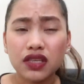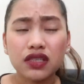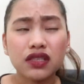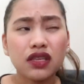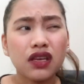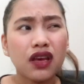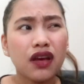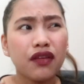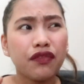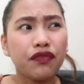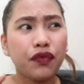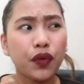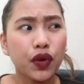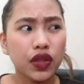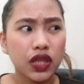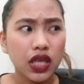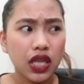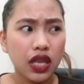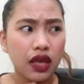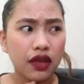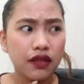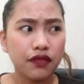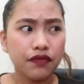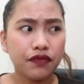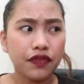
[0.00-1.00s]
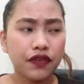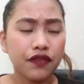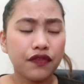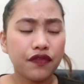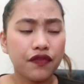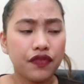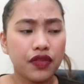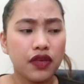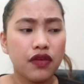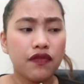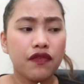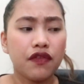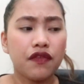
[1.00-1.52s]
Kasi nga 49,
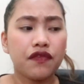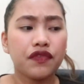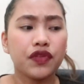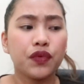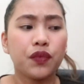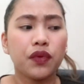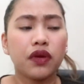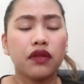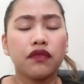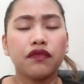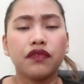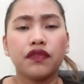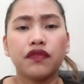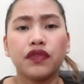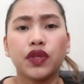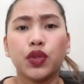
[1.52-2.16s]
50, 51,